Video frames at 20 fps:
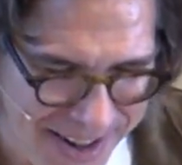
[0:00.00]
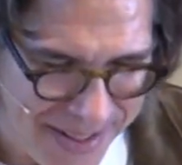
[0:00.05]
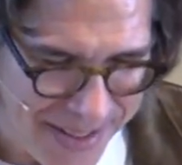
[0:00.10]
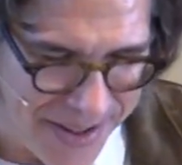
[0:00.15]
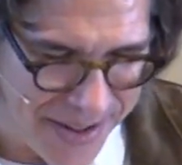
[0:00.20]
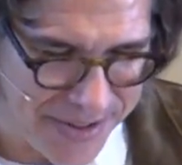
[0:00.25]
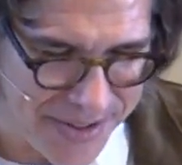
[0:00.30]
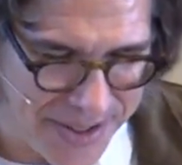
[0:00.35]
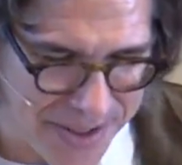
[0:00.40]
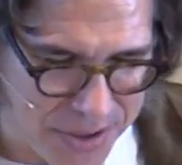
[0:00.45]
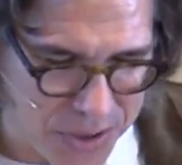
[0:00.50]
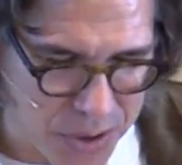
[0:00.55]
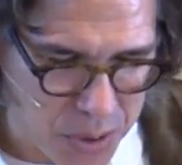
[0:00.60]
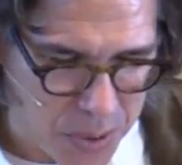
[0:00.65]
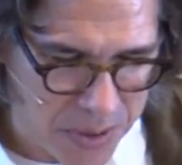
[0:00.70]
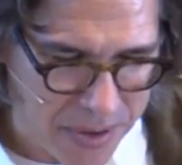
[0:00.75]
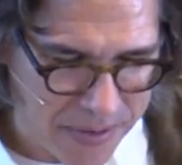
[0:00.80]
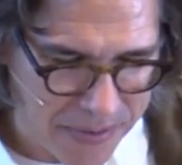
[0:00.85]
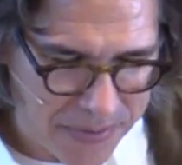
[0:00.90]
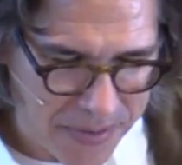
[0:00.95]
there's this
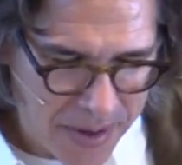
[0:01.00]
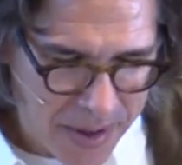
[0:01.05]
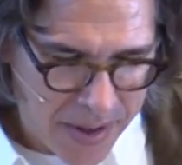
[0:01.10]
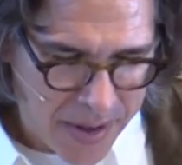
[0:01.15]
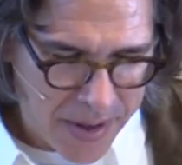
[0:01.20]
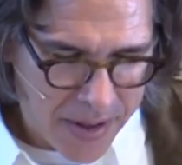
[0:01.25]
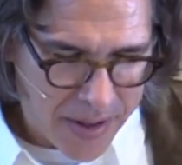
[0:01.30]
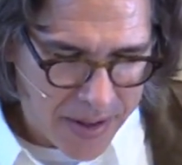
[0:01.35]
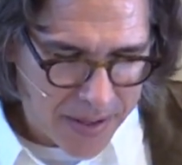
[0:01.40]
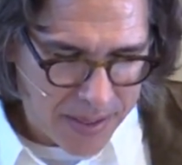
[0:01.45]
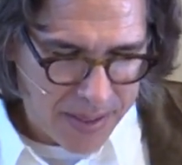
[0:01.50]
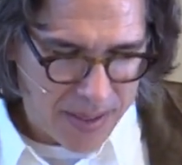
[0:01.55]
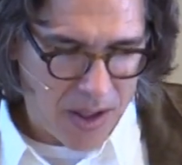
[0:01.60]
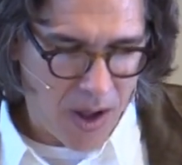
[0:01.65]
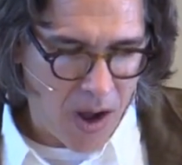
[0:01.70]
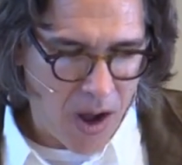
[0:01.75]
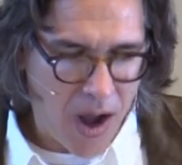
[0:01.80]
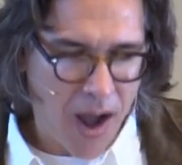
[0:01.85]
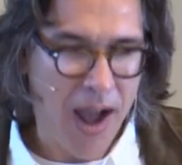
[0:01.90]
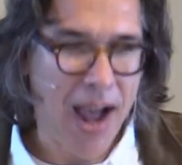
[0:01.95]
sort of
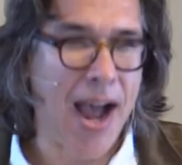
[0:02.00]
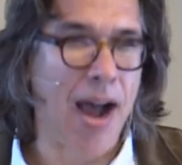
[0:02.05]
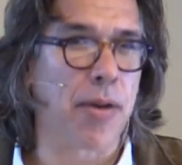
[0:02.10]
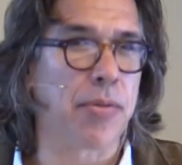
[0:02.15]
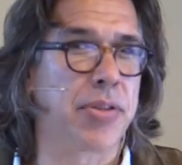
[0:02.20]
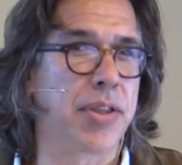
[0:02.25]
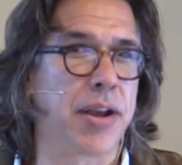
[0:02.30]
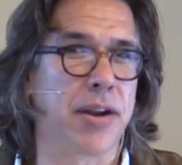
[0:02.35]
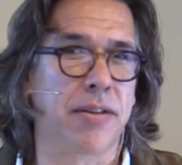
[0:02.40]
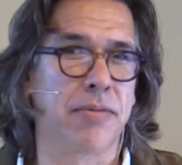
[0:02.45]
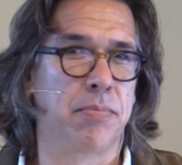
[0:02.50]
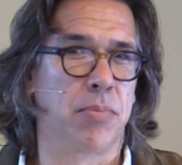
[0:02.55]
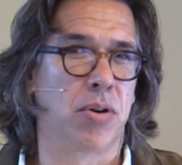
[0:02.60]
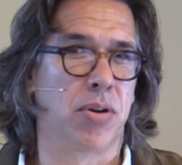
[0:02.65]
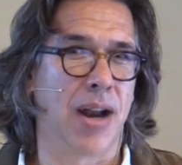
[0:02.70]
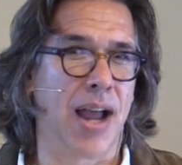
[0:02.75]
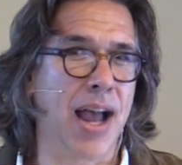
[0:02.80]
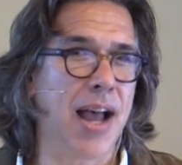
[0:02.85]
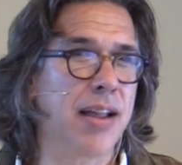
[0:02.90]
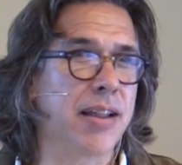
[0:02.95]
law out there of
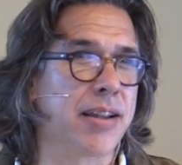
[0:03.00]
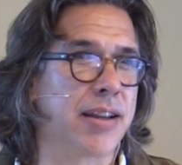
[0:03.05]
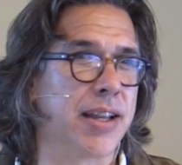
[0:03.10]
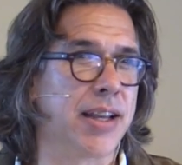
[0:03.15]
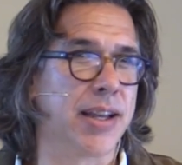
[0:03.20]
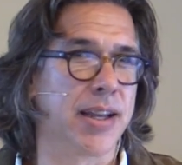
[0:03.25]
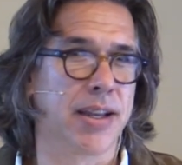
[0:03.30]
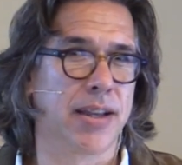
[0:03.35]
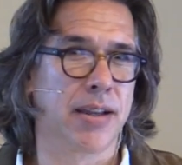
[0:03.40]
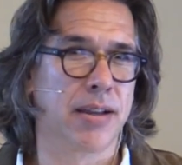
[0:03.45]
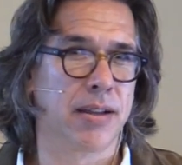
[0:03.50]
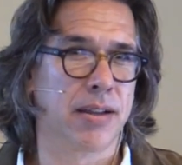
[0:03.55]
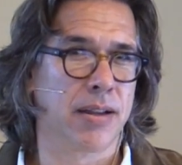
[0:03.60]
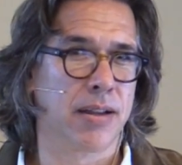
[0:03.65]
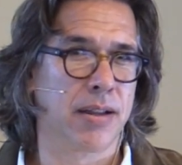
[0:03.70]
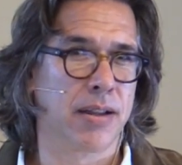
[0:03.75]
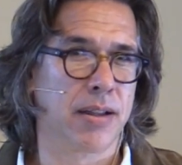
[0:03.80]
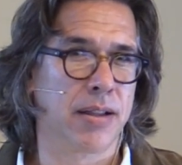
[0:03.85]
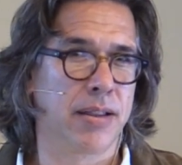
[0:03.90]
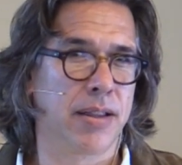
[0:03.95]
morality
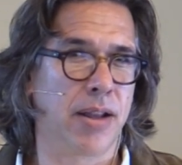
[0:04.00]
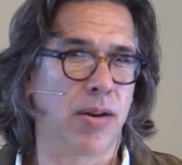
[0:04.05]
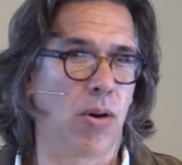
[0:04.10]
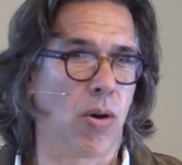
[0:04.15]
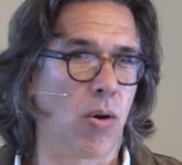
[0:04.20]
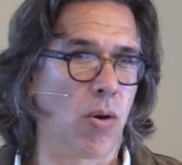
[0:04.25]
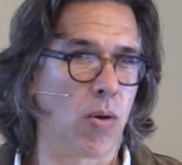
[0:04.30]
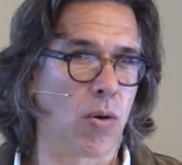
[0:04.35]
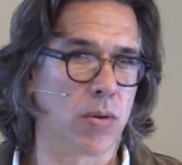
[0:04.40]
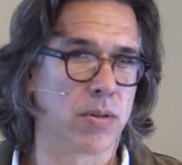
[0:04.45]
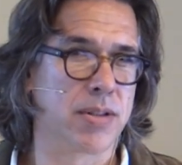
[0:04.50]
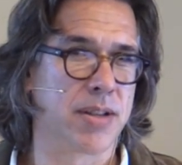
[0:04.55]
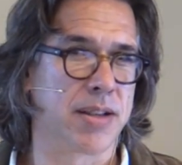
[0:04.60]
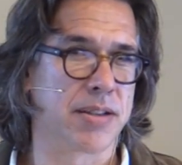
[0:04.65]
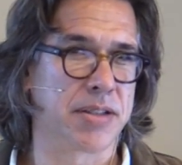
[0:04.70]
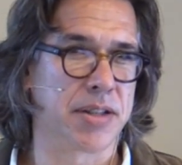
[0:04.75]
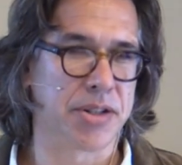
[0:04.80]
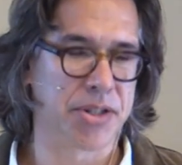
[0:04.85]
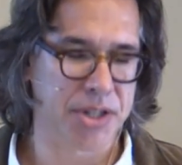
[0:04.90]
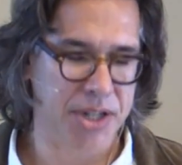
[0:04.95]
that holds
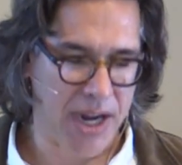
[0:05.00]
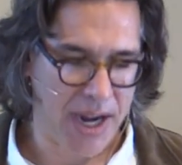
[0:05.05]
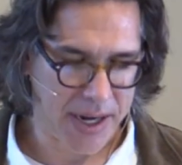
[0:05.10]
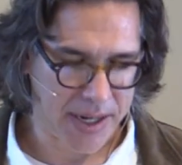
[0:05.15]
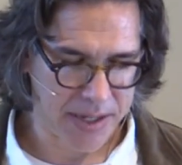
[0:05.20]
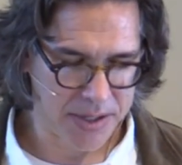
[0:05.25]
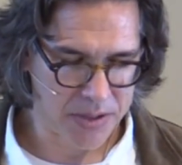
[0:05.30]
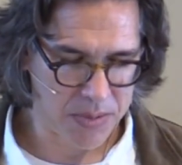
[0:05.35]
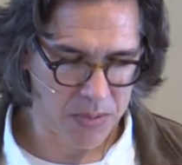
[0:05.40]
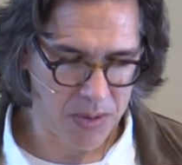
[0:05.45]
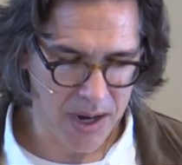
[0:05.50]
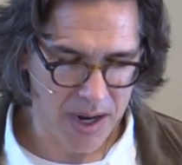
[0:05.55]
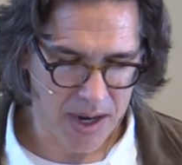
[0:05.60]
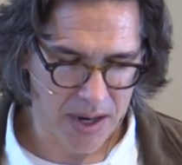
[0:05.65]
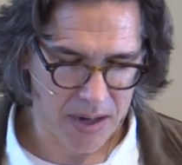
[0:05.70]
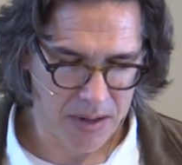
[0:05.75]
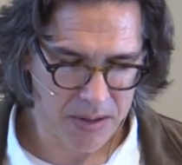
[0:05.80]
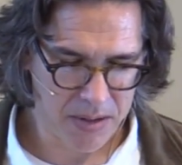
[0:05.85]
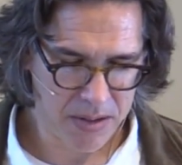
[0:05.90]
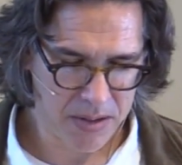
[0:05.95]
us in check as
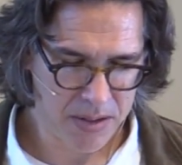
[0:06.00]
well.